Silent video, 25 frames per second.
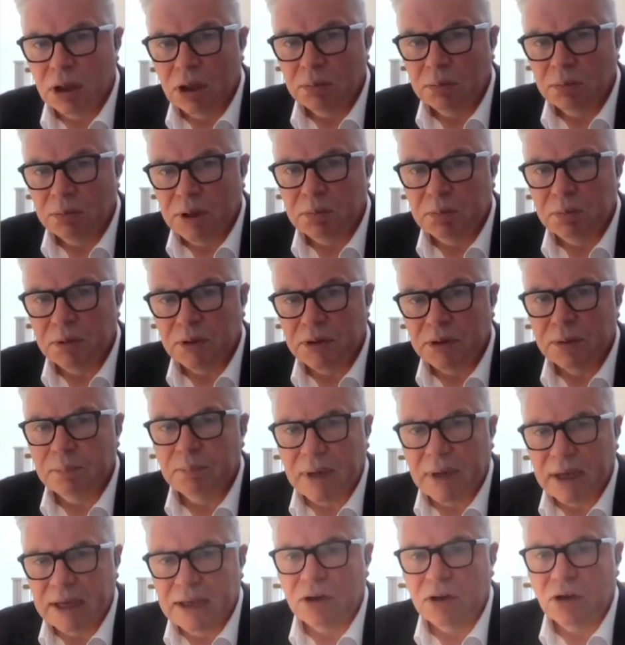people that
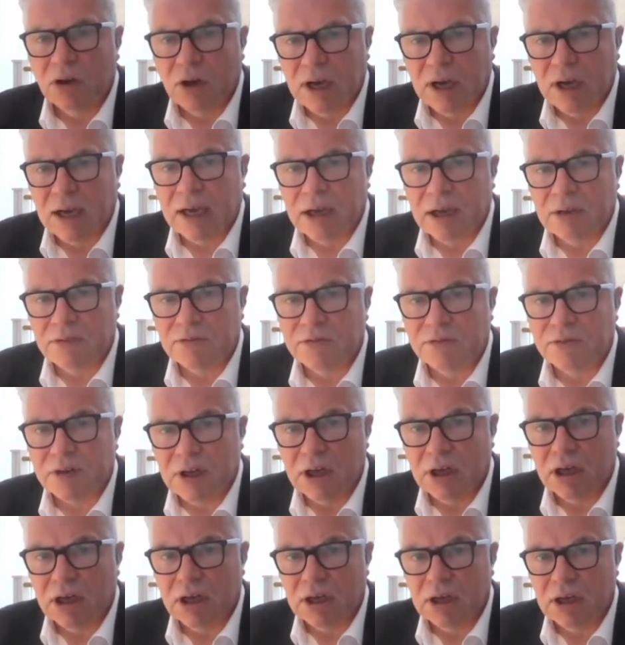may not have
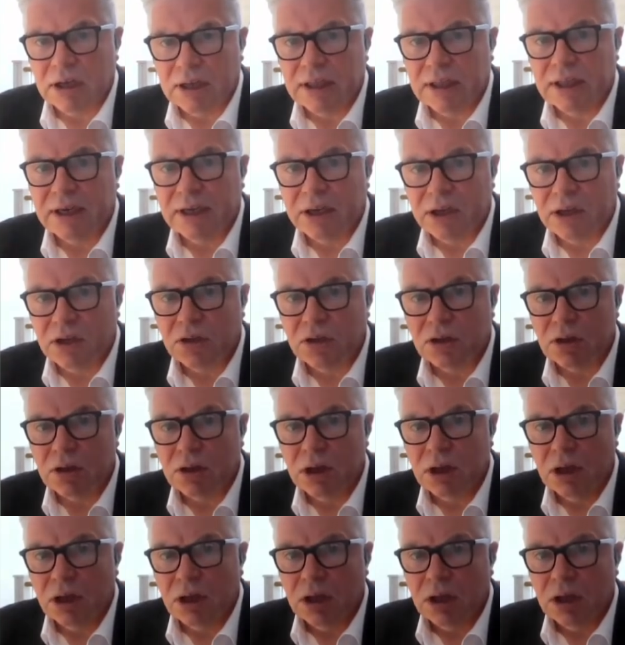clinical